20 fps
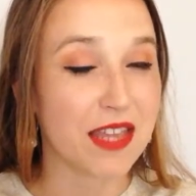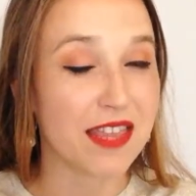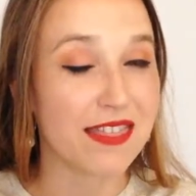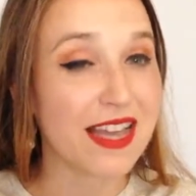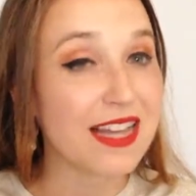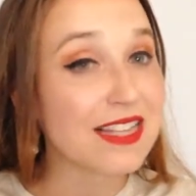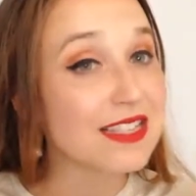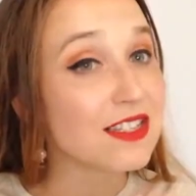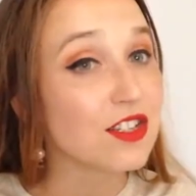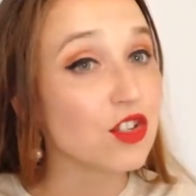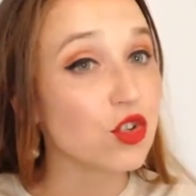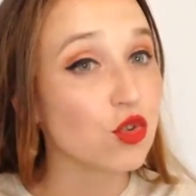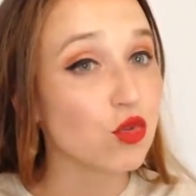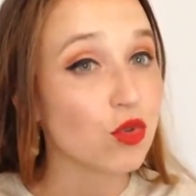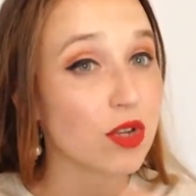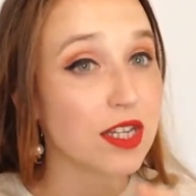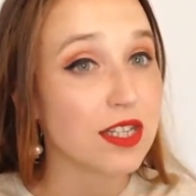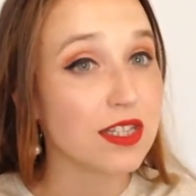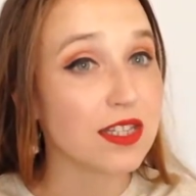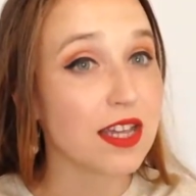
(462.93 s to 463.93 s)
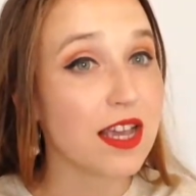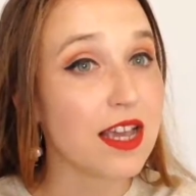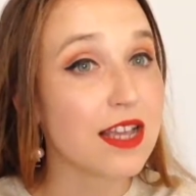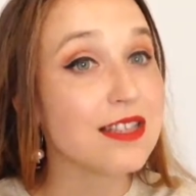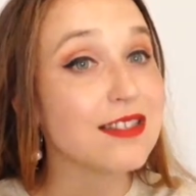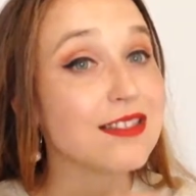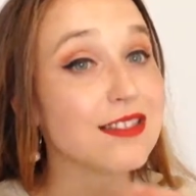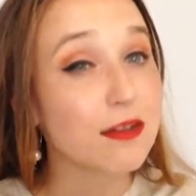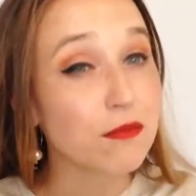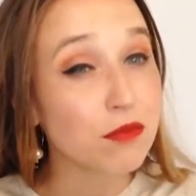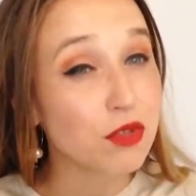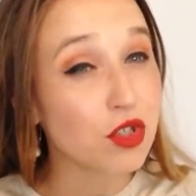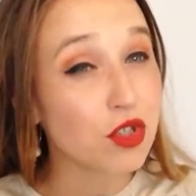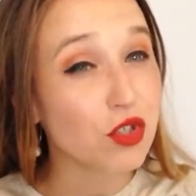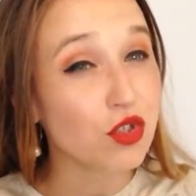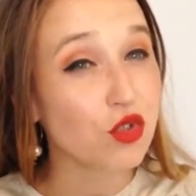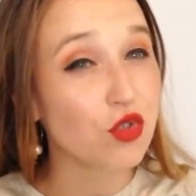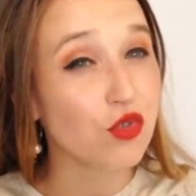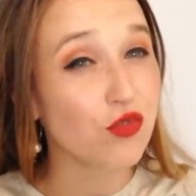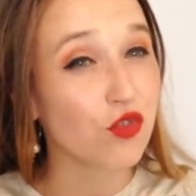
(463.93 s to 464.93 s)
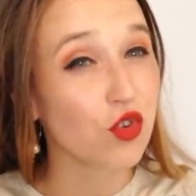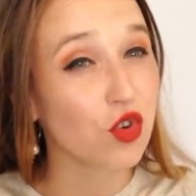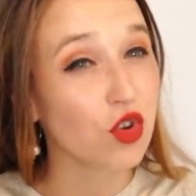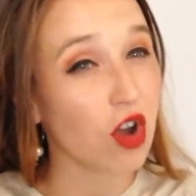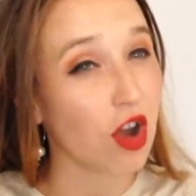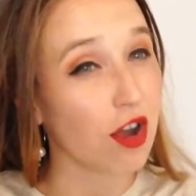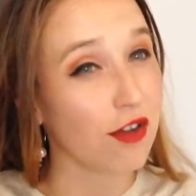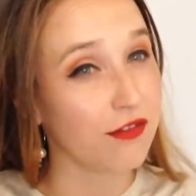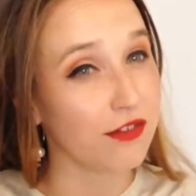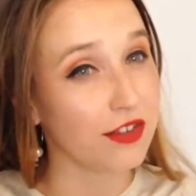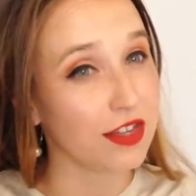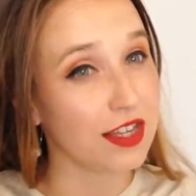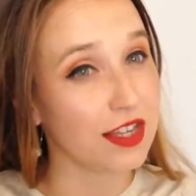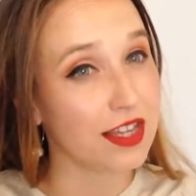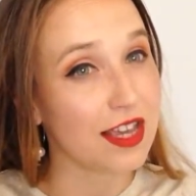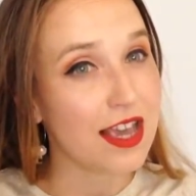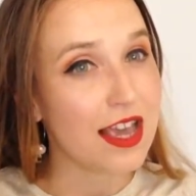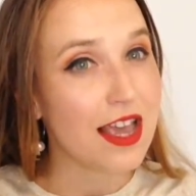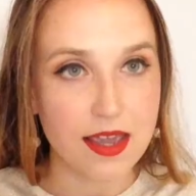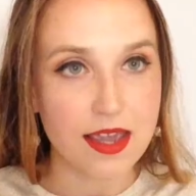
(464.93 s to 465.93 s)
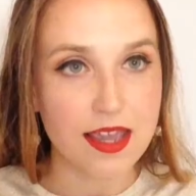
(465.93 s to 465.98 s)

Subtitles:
That's a great substitute for coffee.